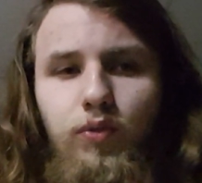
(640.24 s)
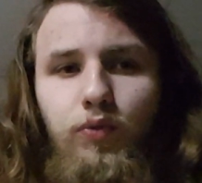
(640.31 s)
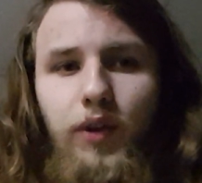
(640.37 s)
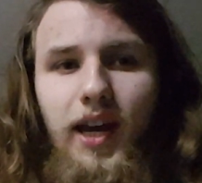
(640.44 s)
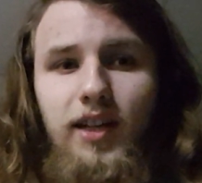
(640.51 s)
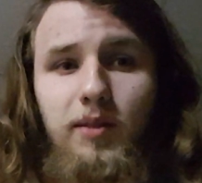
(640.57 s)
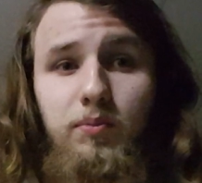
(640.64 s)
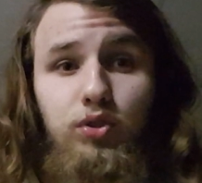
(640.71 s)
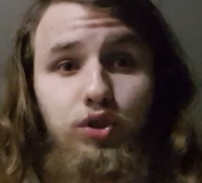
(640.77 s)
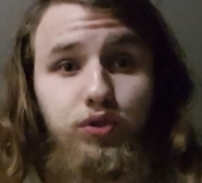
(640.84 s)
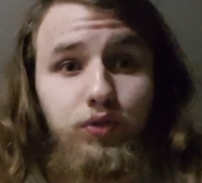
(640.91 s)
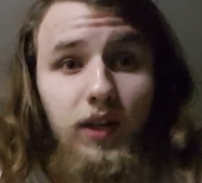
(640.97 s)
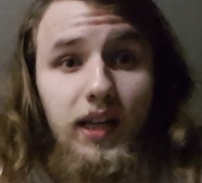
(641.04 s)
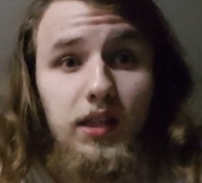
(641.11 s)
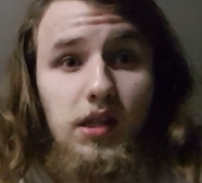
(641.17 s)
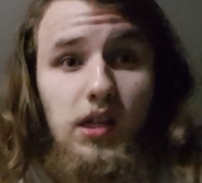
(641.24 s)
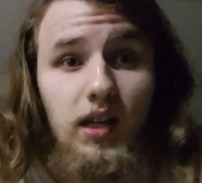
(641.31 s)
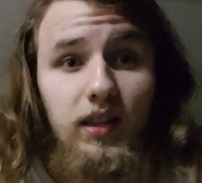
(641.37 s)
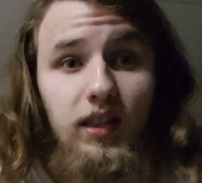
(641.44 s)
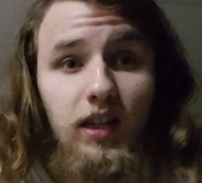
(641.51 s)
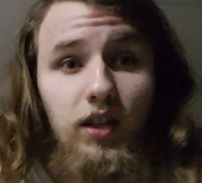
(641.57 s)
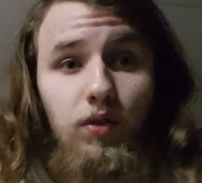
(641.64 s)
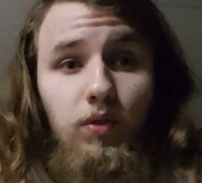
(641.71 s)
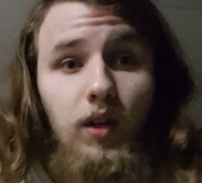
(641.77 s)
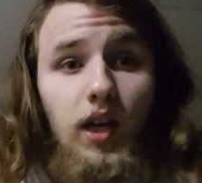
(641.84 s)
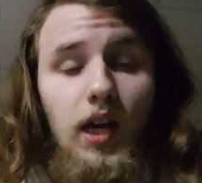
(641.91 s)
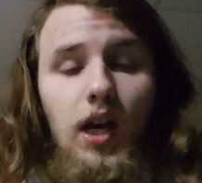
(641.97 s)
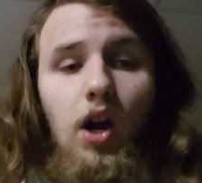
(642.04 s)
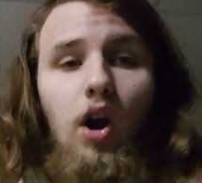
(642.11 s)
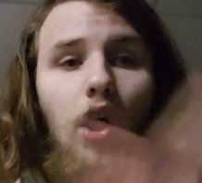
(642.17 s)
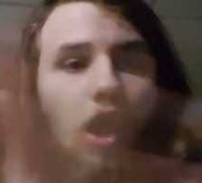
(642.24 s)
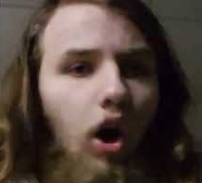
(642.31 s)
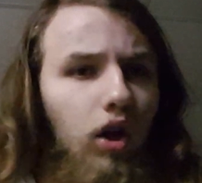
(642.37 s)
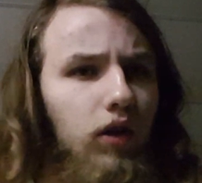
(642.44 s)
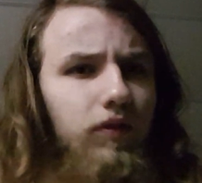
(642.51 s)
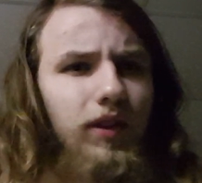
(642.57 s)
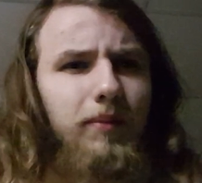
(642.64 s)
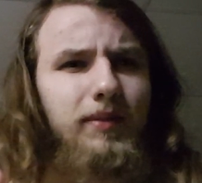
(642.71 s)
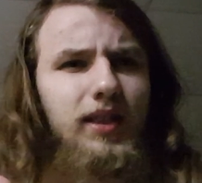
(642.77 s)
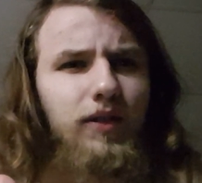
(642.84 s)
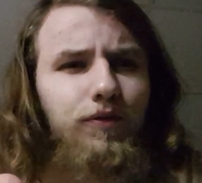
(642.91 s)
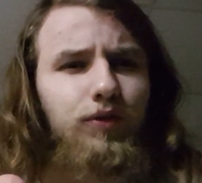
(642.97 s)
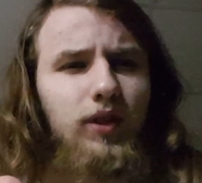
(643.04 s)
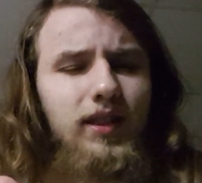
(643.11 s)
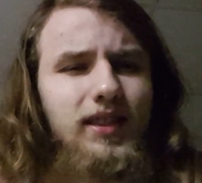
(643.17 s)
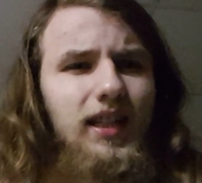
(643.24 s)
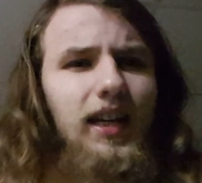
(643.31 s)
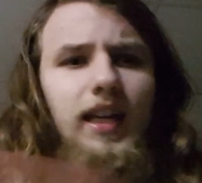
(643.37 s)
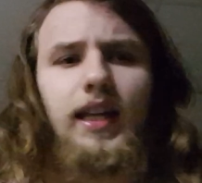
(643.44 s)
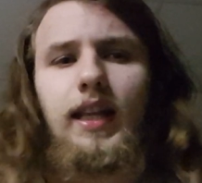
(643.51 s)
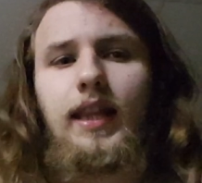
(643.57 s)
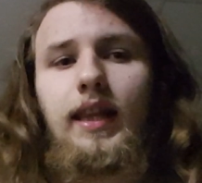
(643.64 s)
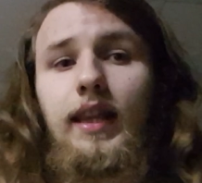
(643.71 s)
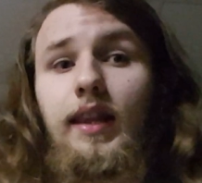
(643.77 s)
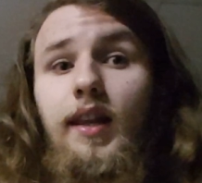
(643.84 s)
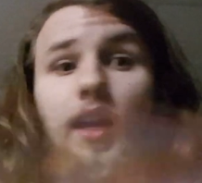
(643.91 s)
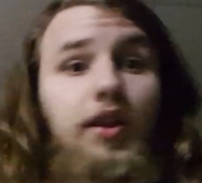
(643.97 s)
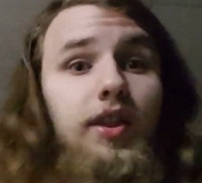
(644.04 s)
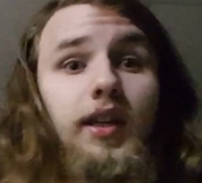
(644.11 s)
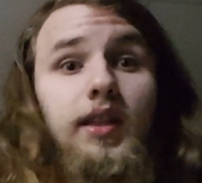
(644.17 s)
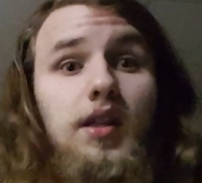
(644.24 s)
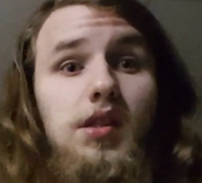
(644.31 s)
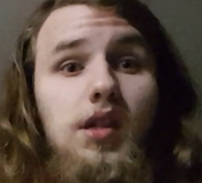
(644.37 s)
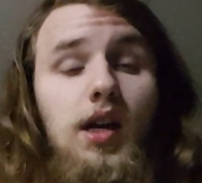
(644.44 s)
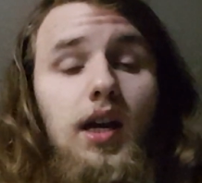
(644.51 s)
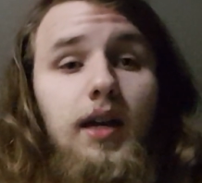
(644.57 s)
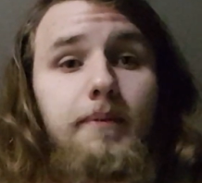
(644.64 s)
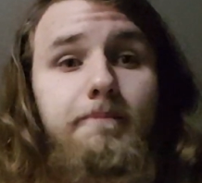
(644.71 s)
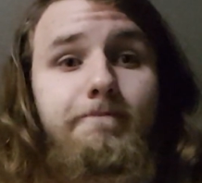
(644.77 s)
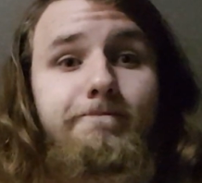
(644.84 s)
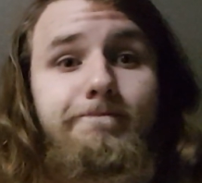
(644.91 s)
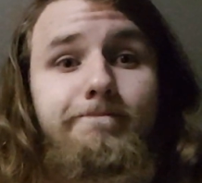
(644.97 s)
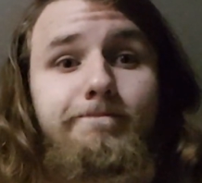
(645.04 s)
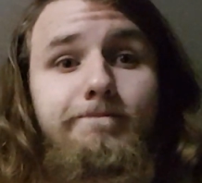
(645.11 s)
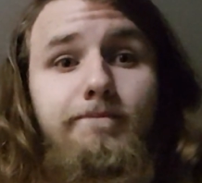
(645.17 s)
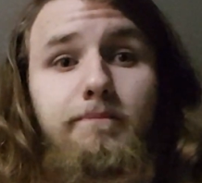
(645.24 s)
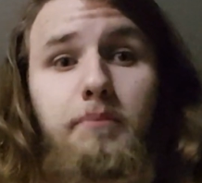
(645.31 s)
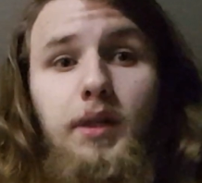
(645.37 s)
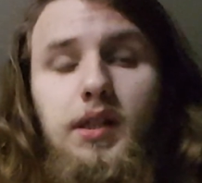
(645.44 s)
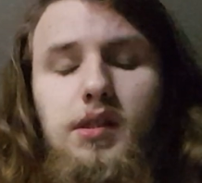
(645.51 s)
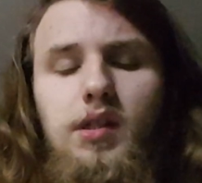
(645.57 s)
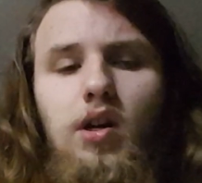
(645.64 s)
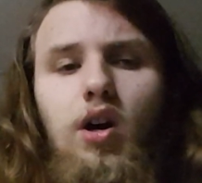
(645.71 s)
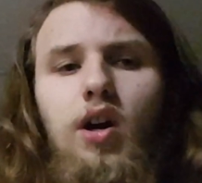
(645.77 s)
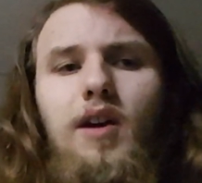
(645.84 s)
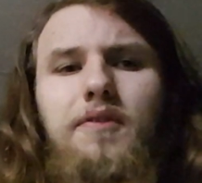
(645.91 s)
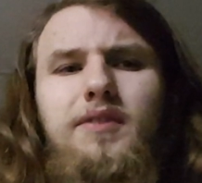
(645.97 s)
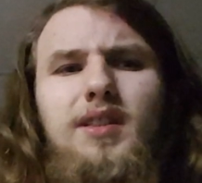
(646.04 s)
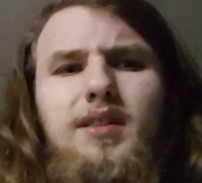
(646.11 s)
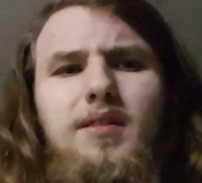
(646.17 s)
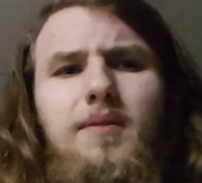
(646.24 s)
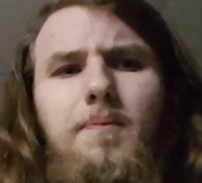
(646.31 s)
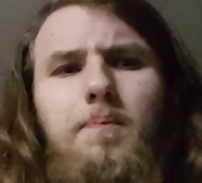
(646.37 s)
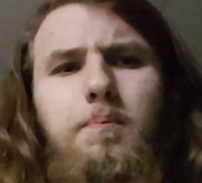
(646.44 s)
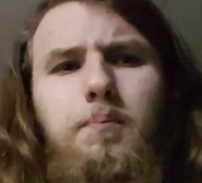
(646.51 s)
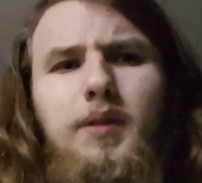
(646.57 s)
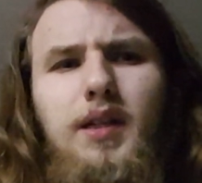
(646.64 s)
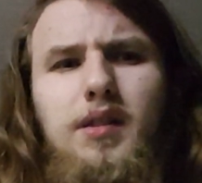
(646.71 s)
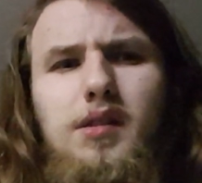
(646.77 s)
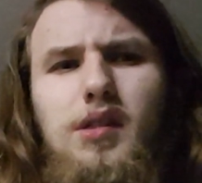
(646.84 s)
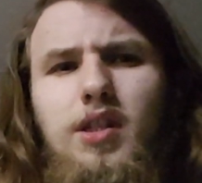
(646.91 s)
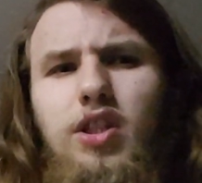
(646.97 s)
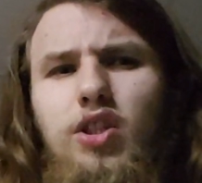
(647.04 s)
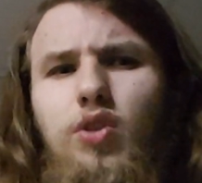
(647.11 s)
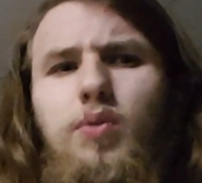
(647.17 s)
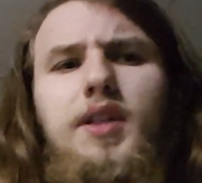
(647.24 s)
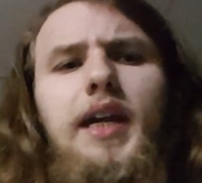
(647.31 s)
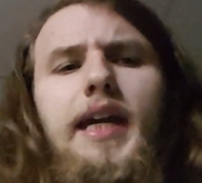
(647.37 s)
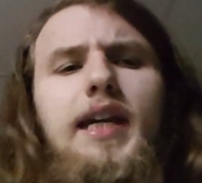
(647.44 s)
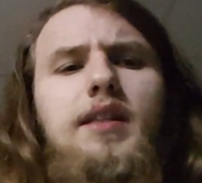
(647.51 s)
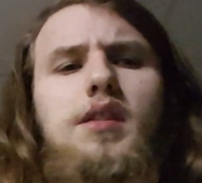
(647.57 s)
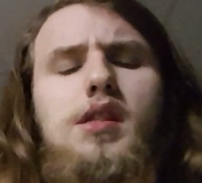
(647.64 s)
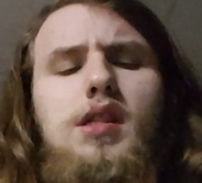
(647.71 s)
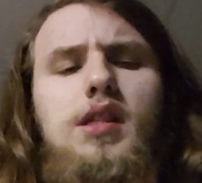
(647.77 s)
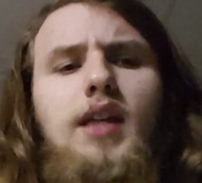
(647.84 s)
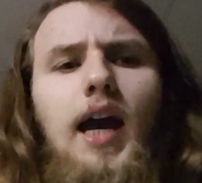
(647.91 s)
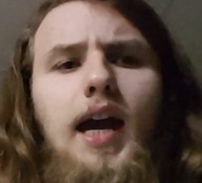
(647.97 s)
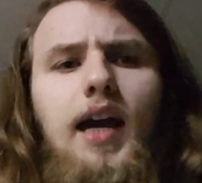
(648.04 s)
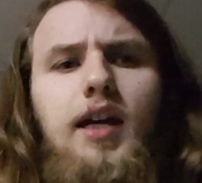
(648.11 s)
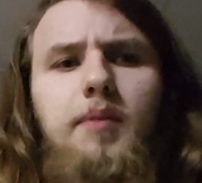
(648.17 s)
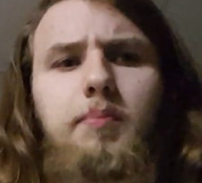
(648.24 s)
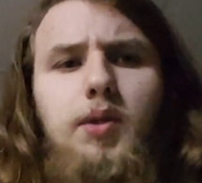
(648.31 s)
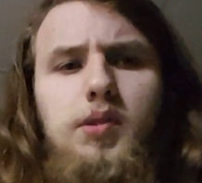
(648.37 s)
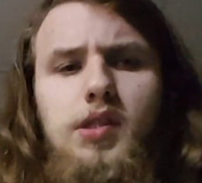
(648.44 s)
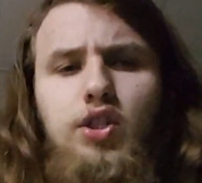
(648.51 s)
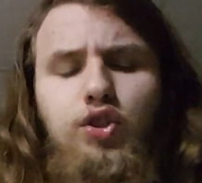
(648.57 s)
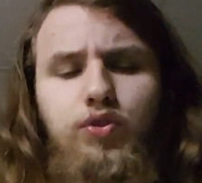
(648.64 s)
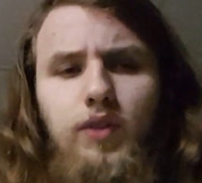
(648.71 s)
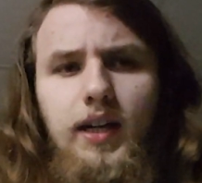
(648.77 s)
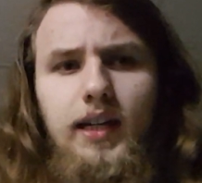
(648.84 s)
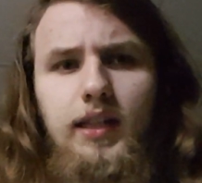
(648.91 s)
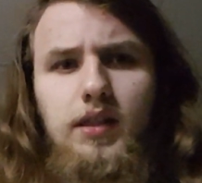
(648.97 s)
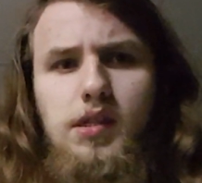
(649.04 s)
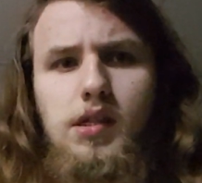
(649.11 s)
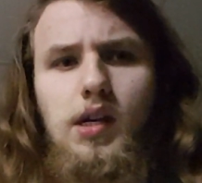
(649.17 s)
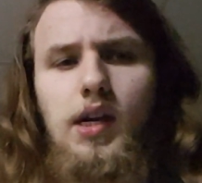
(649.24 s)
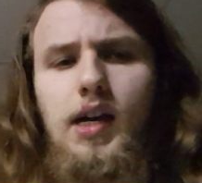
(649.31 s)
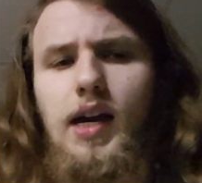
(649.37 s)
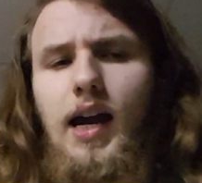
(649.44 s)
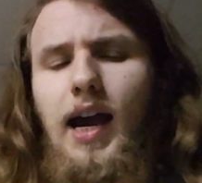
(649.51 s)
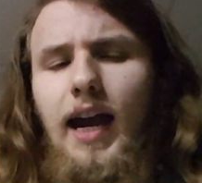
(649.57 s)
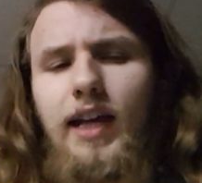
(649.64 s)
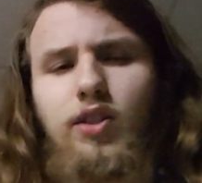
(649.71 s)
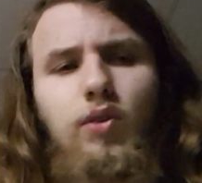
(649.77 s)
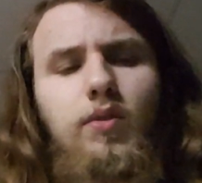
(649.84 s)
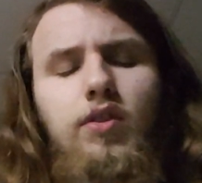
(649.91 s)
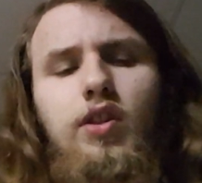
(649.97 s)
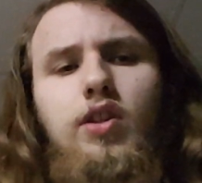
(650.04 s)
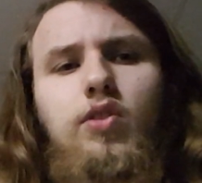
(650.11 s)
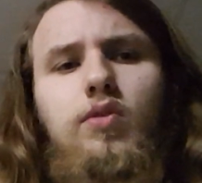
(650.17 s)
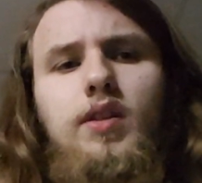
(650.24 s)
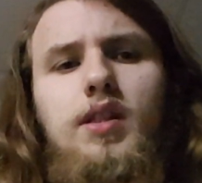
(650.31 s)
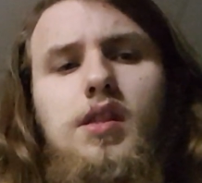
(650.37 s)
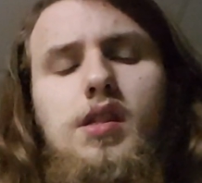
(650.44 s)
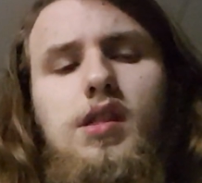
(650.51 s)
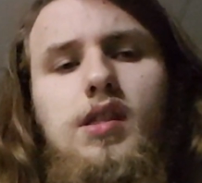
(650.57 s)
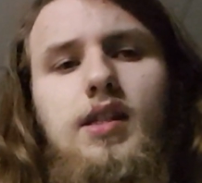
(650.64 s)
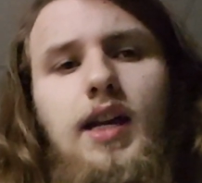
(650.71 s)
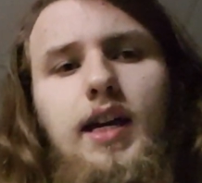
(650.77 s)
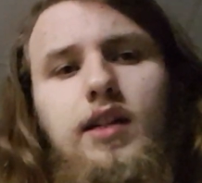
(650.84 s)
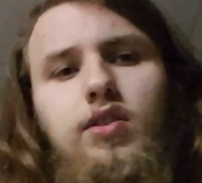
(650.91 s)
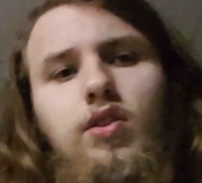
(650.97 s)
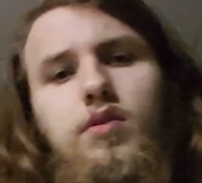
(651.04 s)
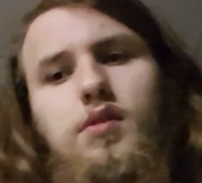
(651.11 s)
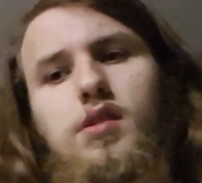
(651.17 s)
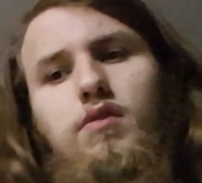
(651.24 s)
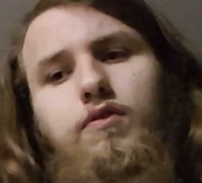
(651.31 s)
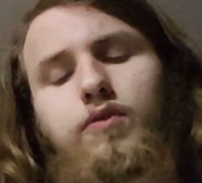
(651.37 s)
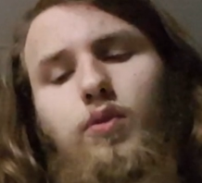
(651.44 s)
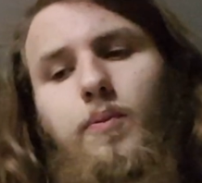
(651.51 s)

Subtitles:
random traits on there? All of them different, nothing the same. Because you can't stack most traits. I don't think you can stack those.